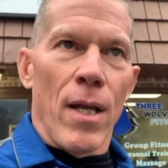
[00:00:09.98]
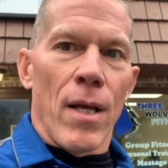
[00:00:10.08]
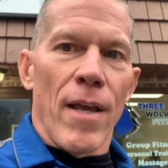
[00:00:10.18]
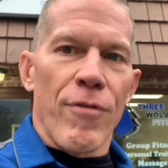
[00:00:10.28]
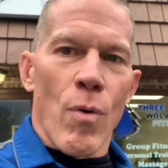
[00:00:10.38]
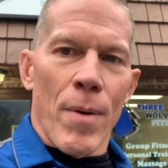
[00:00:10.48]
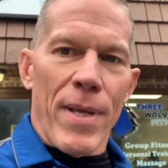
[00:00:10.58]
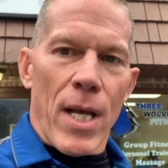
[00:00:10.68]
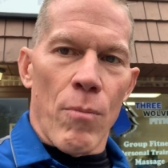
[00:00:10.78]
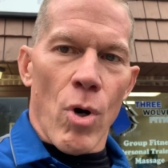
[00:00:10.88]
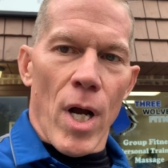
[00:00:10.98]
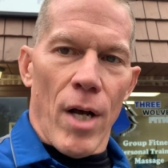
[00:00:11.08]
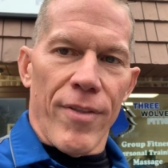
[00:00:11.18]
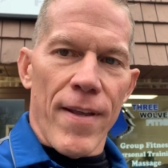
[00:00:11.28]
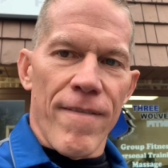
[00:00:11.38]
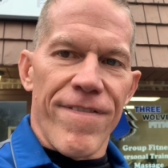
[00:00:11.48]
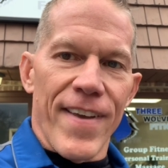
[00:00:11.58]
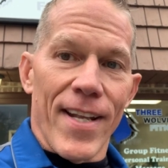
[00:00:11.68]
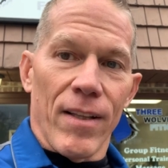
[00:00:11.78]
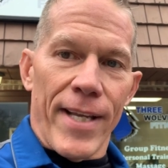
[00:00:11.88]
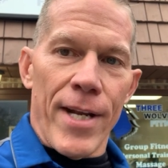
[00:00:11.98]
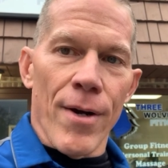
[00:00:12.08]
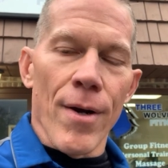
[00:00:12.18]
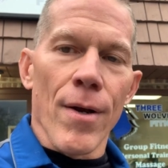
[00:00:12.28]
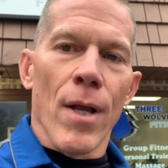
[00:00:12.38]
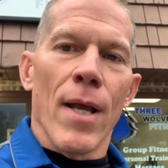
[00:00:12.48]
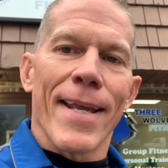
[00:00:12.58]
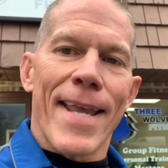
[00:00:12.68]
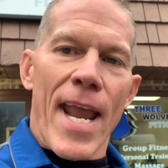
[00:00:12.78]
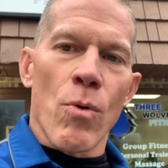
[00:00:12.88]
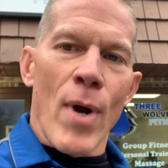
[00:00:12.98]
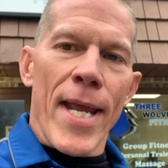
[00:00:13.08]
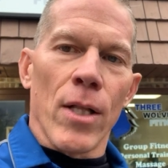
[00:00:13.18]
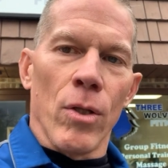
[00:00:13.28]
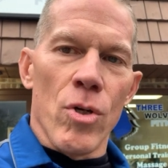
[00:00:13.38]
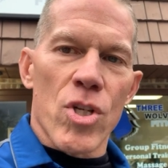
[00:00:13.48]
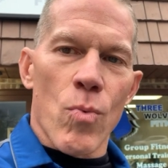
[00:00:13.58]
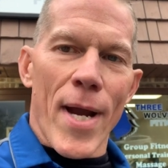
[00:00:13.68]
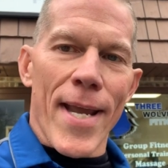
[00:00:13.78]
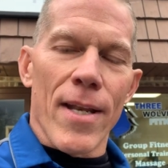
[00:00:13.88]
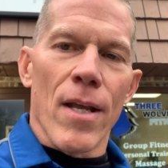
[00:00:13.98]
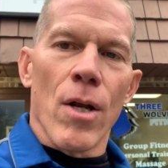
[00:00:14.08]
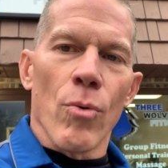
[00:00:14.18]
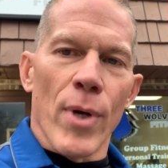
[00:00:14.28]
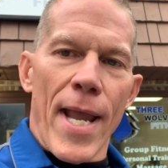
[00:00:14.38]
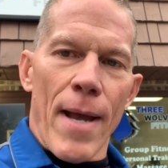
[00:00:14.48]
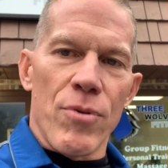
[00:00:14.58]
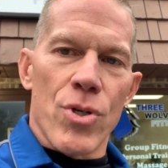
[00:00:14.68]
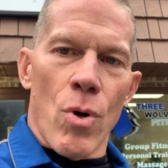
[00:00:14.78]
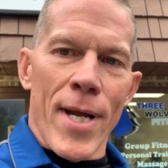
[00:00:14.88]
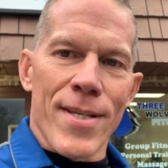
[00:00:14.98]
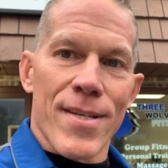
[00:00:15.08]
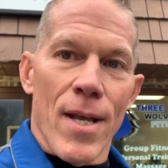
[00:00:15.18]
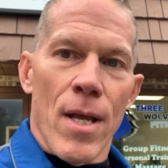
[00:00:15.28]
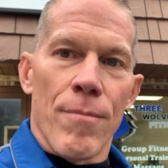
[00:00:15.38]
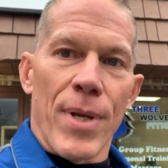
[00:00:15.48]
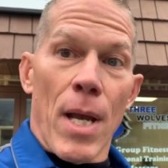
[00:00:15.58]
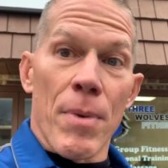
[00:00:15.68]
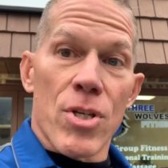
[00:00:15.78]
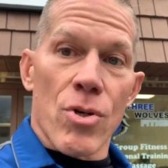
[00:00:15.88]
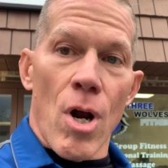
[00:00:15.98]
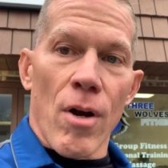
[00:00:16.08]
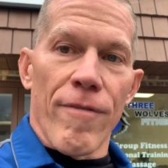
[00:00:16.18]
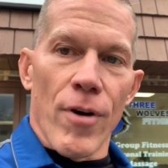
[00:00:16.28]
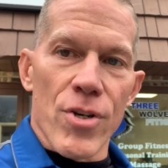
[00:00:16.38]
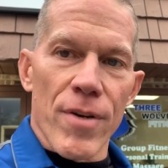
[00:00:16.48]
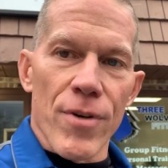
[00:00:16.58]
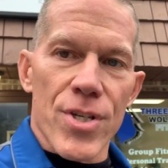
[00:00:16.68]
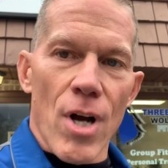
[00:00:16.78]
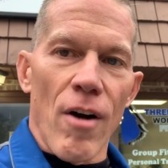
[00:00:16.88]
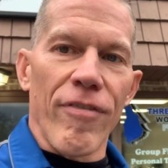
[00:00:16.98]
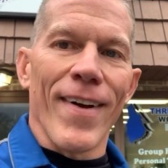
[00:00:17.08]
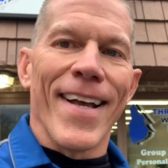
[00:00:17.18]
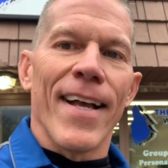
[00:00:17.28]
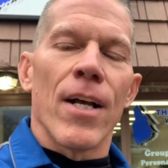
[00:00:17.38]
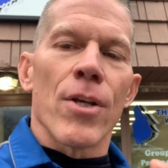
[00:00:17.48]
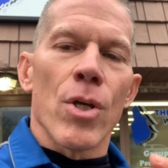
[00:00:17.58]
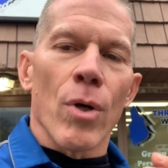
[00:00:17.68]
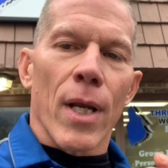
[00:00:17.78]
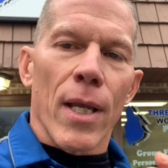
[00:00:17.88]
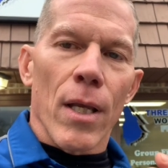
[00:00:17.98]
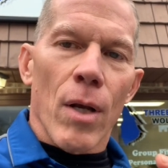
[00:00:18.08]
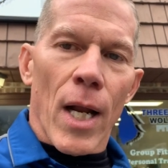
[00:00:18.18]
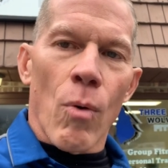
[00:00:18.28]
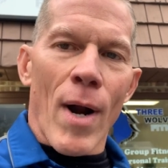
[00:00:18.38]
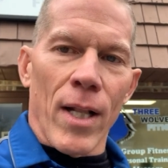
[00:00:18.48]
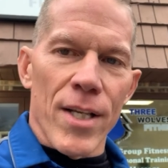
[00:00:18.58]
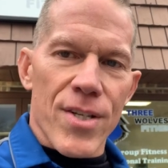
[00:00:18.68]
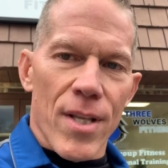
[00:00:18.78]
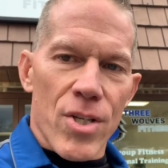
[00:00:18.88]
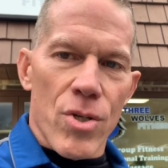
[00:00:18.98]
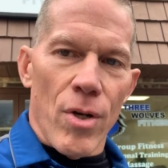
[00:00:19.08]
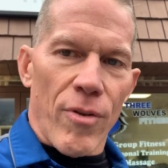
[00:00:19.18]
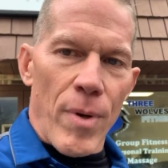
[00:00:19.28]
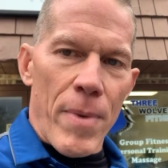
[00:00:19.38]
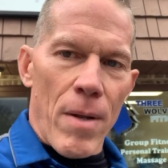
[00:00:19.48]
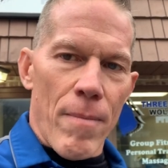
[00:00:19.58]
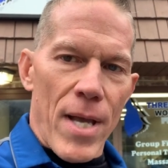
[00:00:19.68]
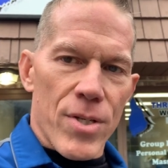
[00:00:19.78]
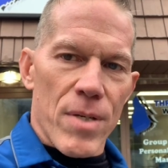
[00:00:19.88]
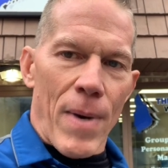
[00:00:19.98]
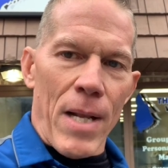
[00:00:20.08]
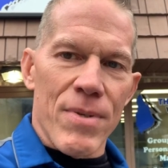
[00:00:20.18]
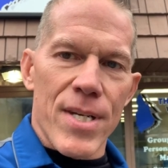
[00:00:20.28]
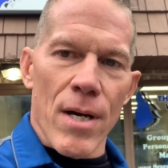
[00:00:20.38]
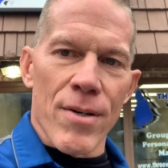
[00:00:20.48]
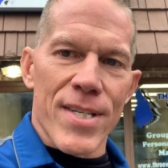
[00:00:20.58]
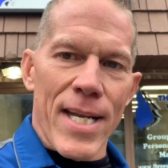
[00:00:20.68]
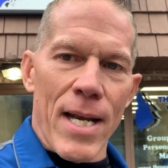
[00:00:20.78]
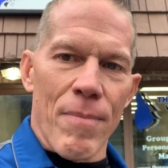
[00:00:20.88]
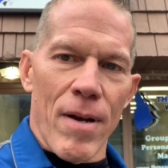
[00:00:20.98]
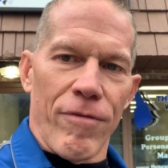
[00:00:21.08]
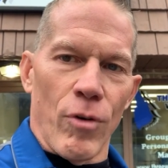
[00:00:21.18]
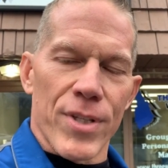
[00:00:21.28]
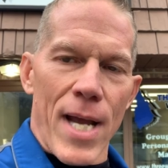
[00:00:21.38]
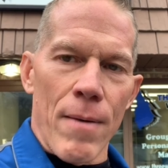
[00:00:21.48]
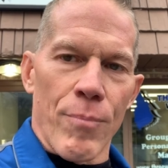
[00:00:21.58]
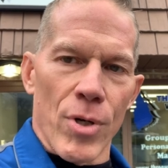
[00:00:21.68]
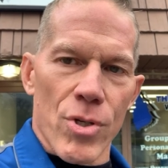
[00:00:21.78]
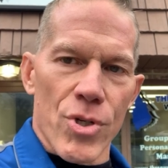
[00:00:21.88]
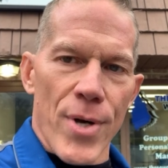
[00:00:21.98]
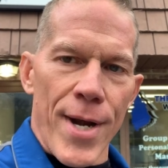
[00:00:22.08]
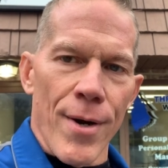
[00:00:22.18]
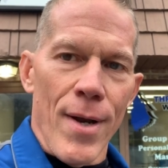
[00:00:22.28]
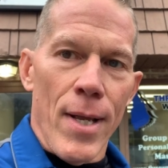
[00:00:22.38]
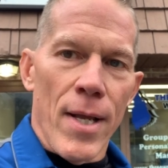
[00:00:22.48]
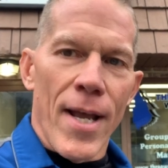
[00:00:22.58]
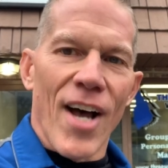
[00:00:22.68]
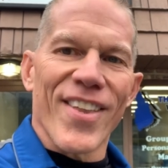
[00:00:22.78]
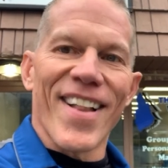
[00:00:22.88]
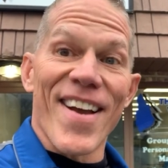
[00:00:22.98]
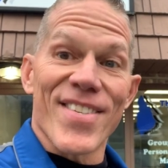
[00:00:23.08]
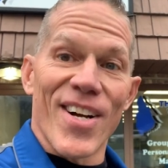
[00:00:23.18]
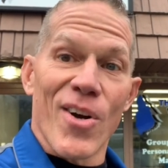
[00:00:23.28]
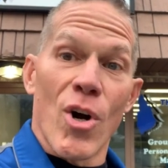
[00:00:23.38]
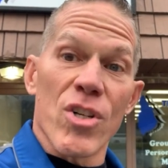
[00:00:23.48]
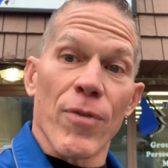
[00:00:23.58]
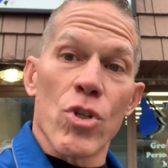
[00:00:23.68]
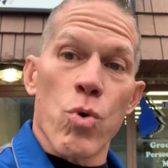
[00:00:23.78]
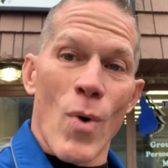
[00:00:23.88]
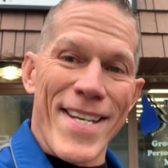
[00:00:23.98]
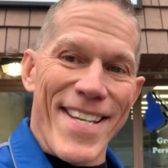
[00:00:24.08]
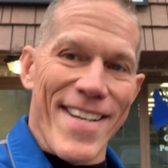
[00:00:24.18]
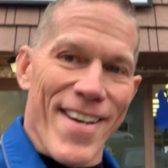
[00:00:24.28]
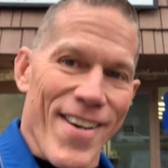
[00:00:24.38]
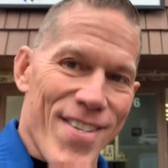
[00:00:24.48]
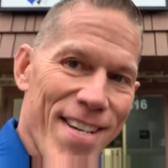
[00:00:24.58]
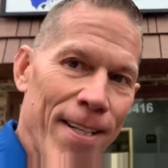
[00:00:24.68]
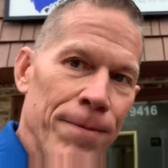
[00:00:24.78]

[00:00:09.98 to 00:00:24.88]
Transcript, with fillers: if you want to become more healthy and fit, leaner, gain weight, lose weight, rehab joints, become a stronger version of yourself, you are going to want to listen to this two to three minute message. My name is Darin Steen. I've been a full time personal trainer, healthy lifestyle coach for 20 years.